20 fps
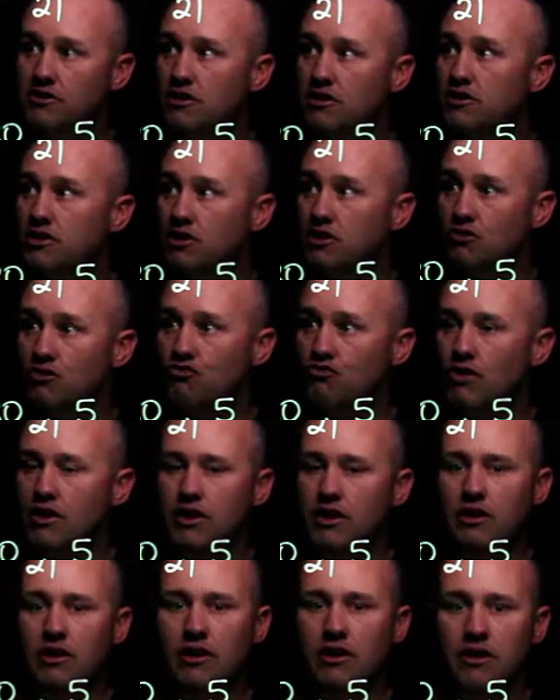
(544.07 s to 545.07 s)
these skills
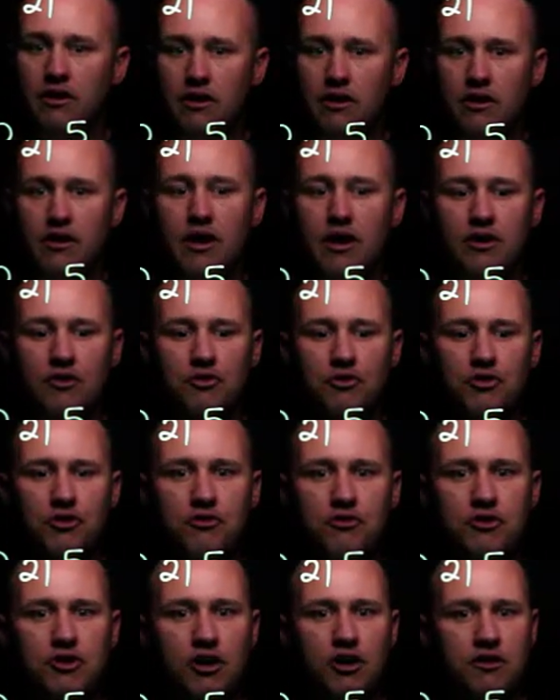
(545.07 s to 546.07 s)
regularly and you'll do
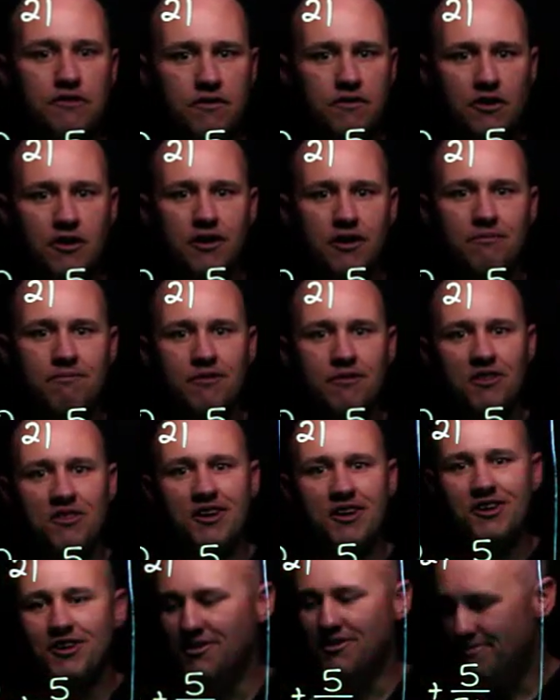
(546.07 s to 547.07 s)
just fine.
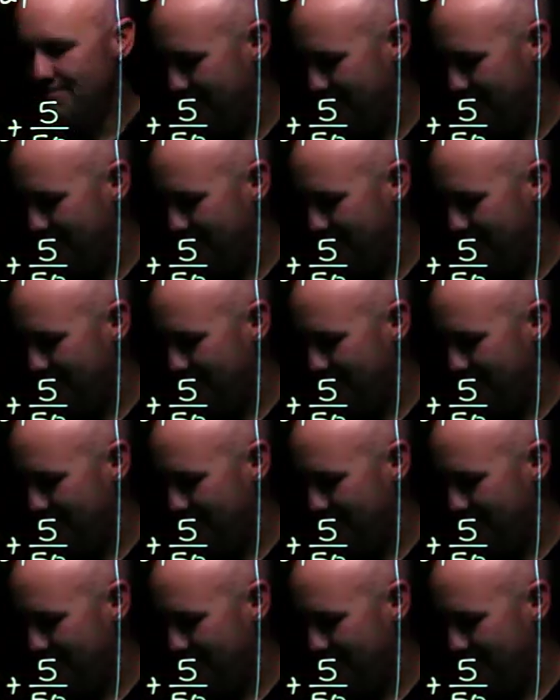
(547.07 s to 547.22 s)
Thank you.